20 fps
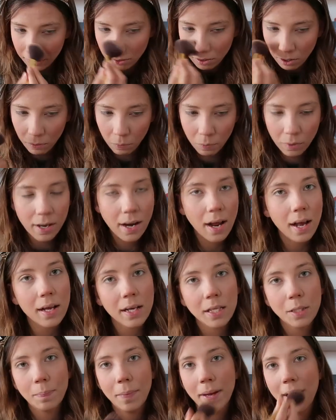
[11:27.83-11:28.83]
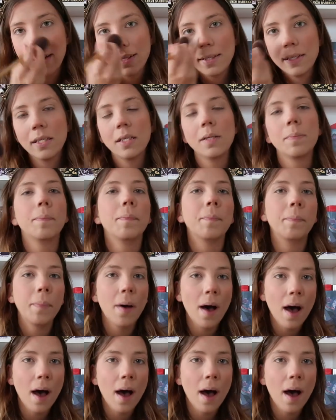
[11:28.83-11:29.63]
Not what I expected,